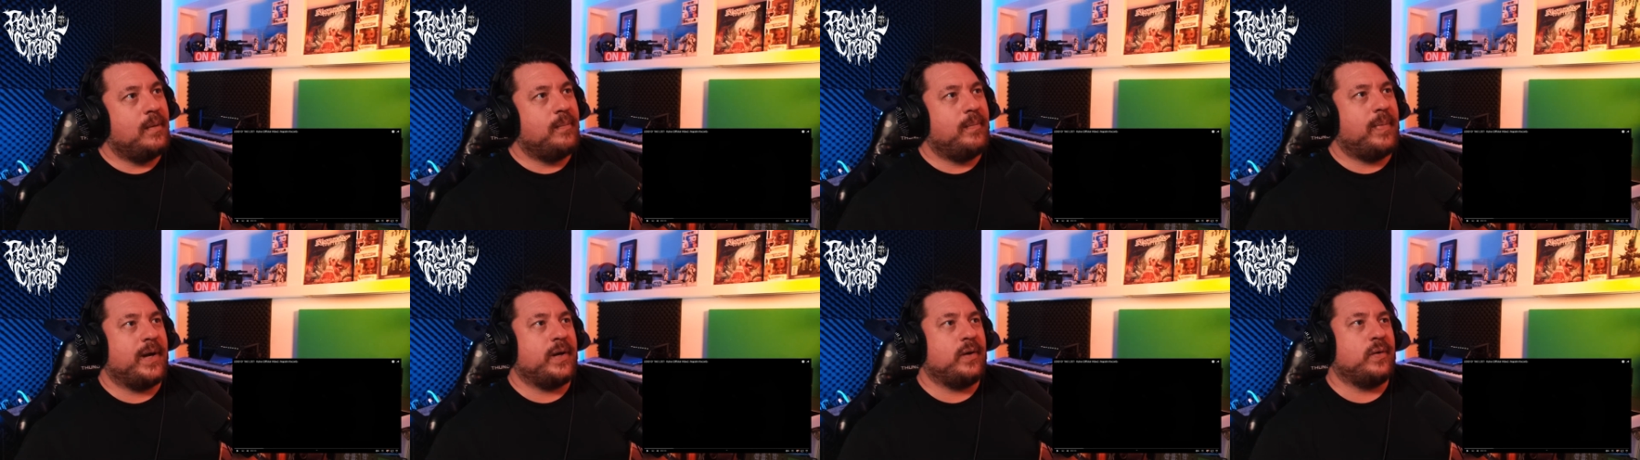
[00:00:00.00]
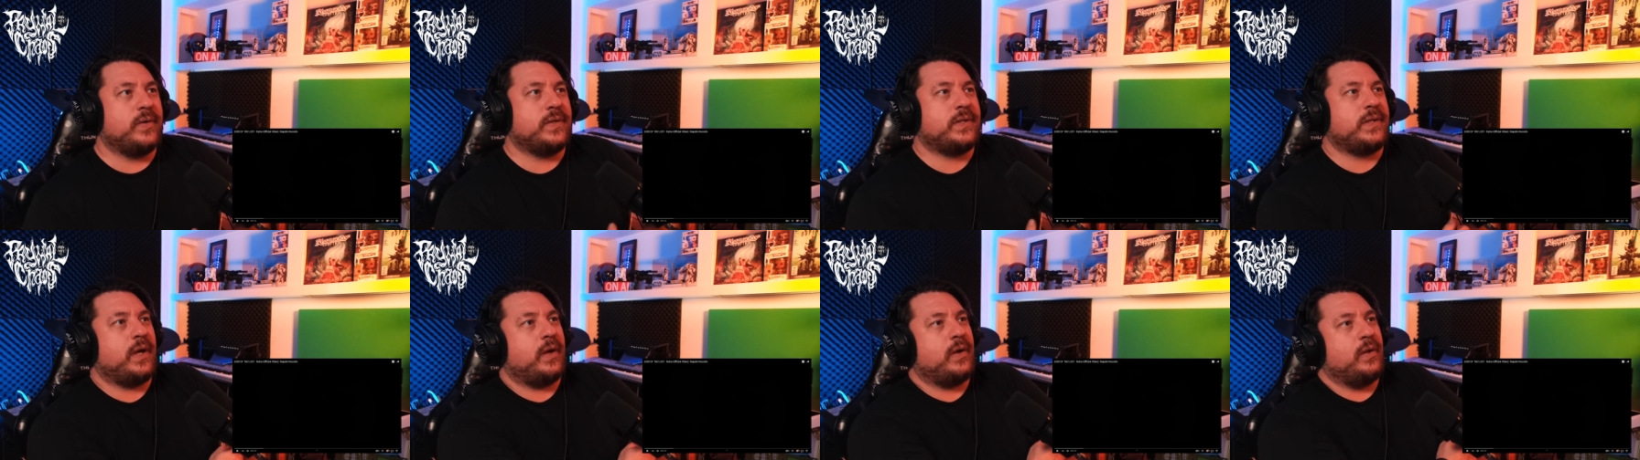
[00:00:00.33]
But
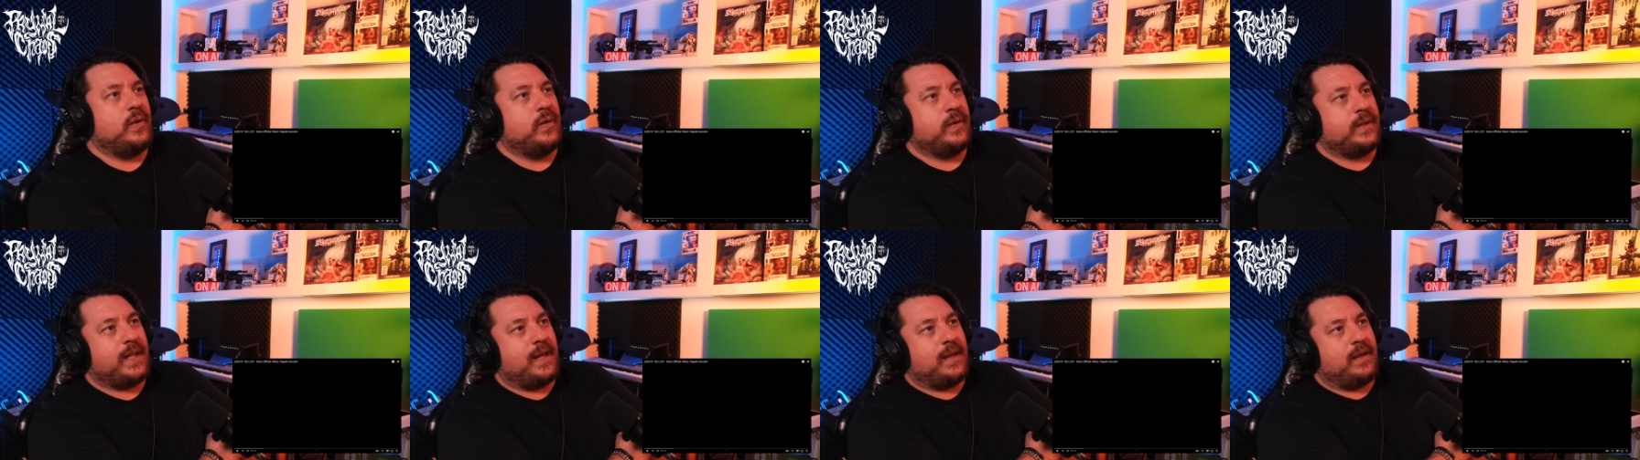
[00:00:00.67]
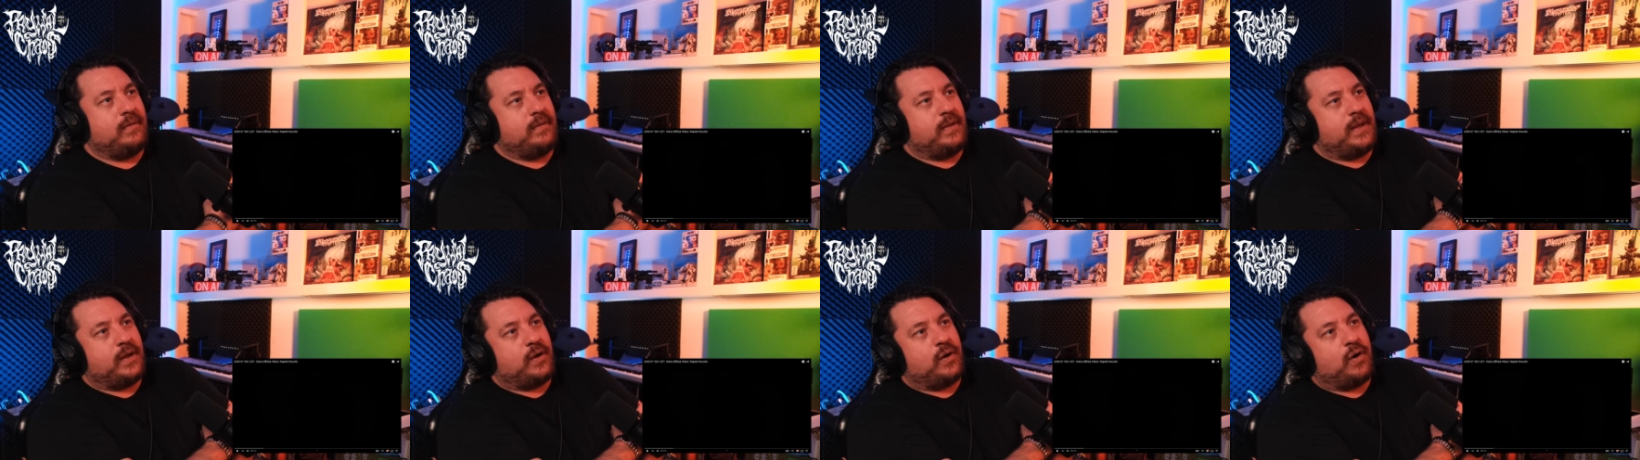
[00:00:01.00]
also, look,
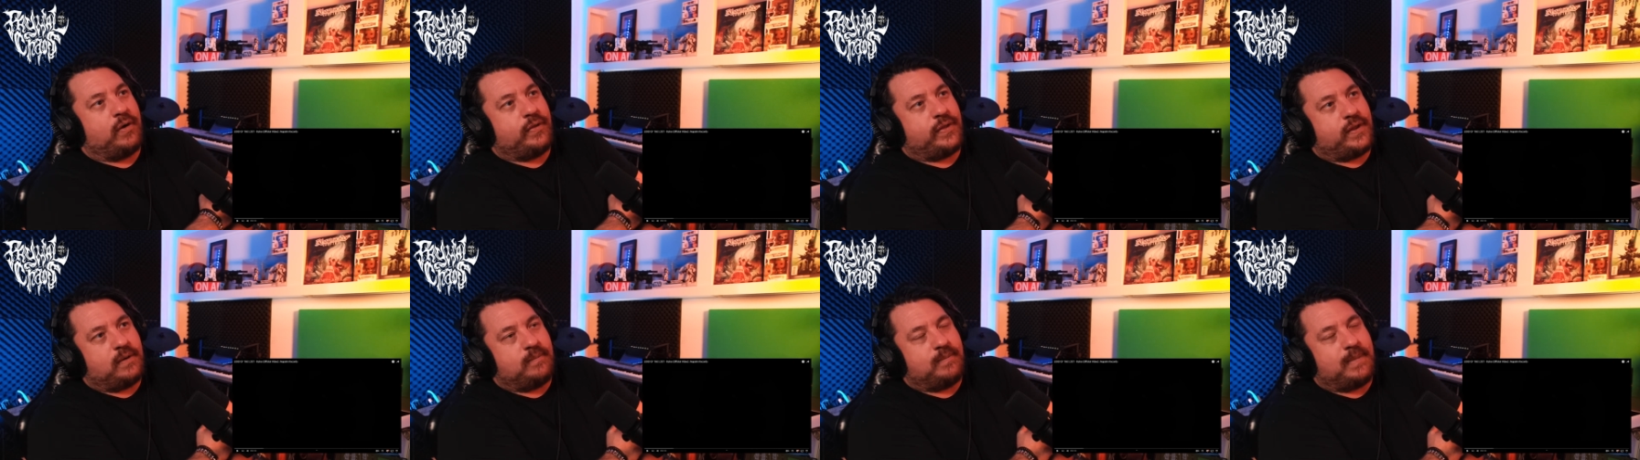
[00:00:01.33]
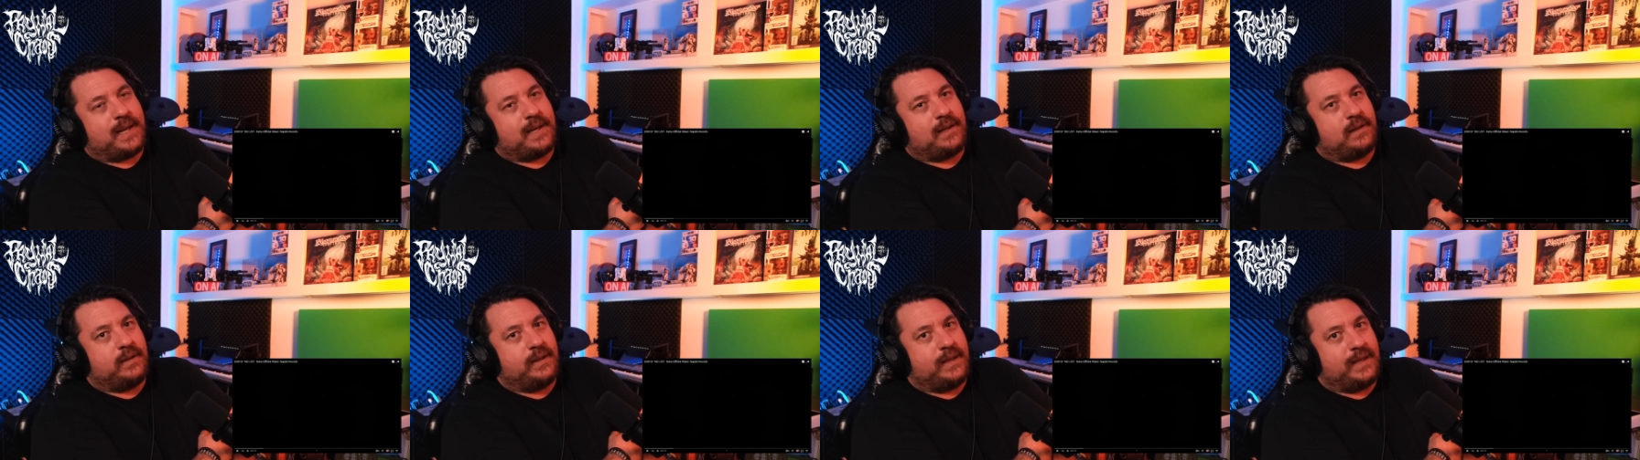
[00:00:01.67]
they're, they're gothic
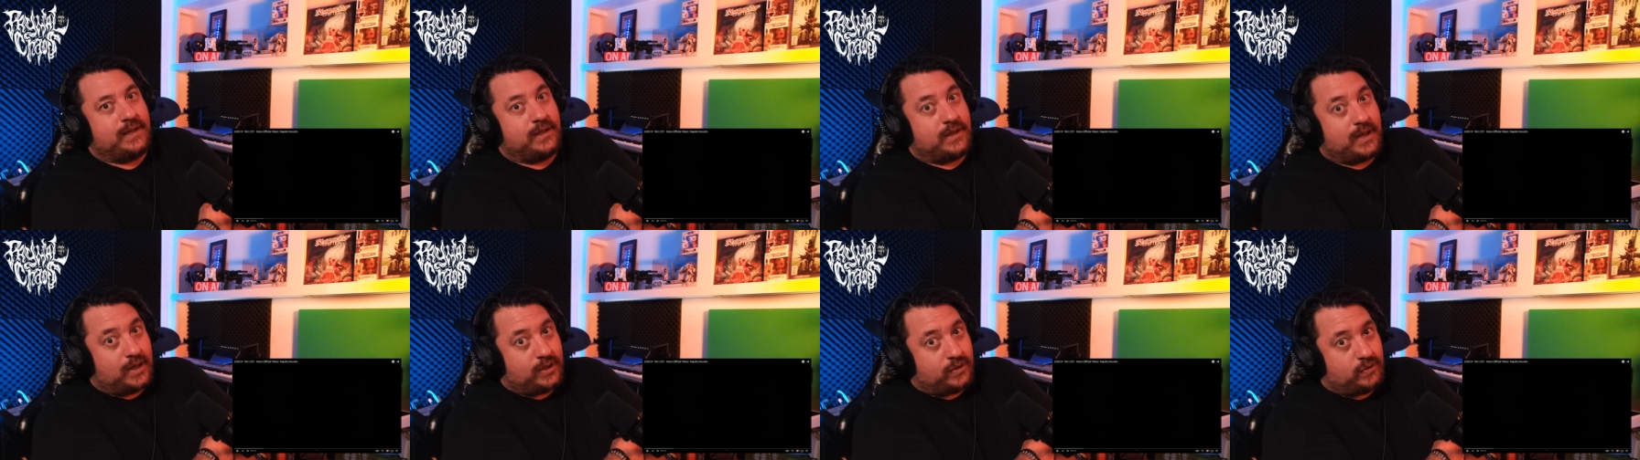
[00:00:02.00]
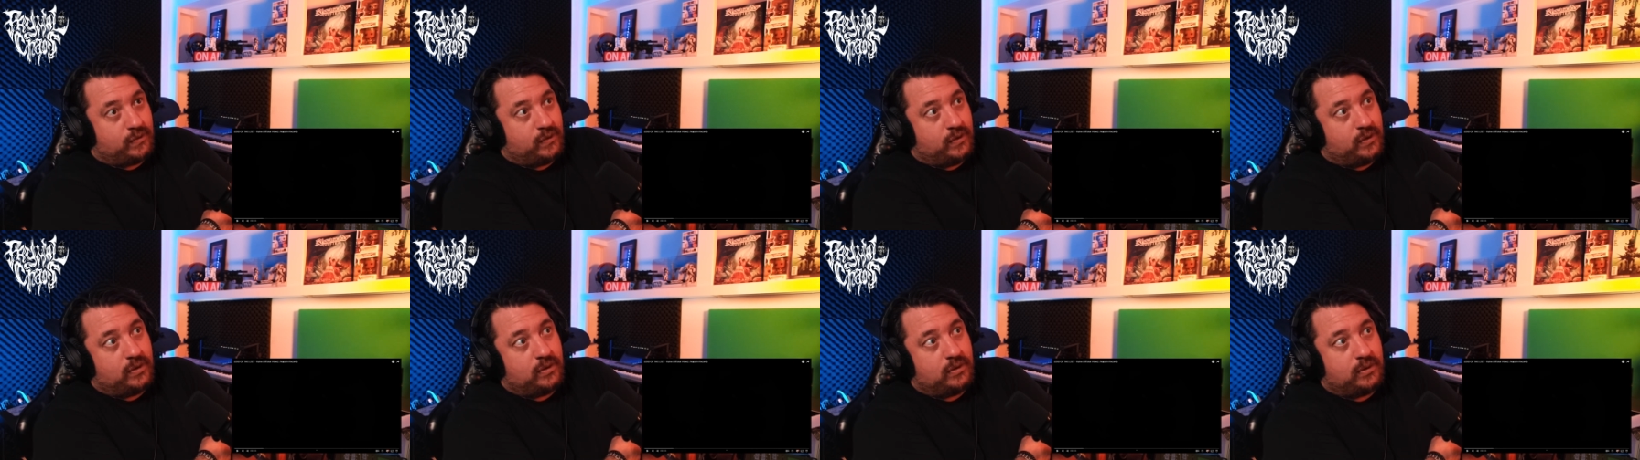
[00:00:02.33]
metal,
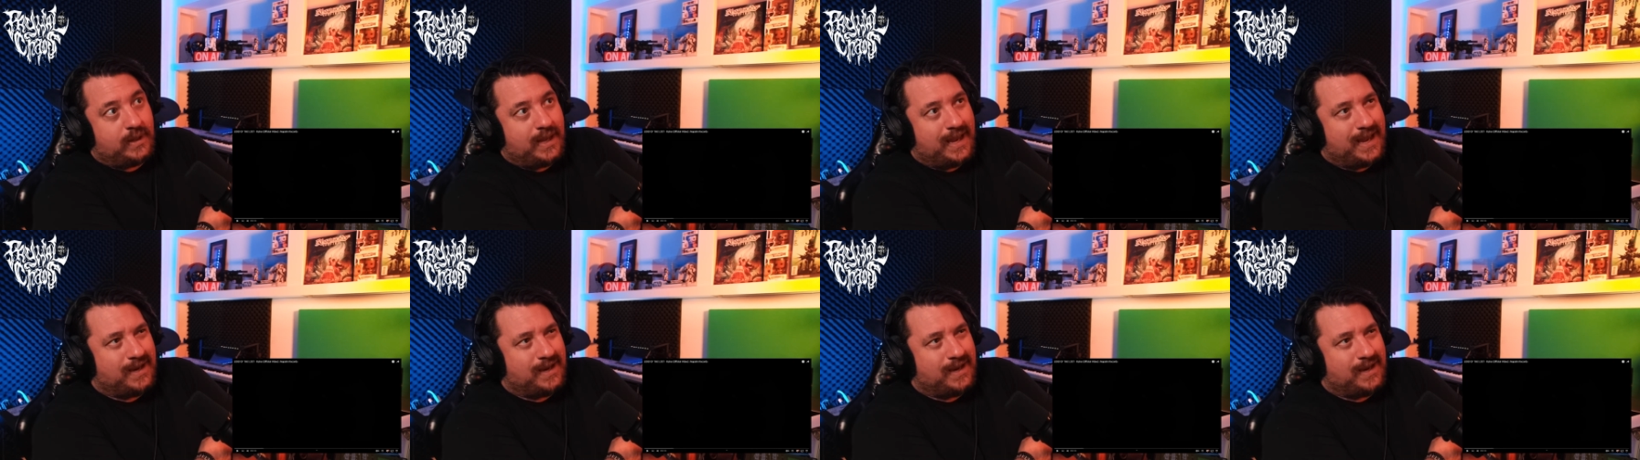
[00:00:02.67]
industrial,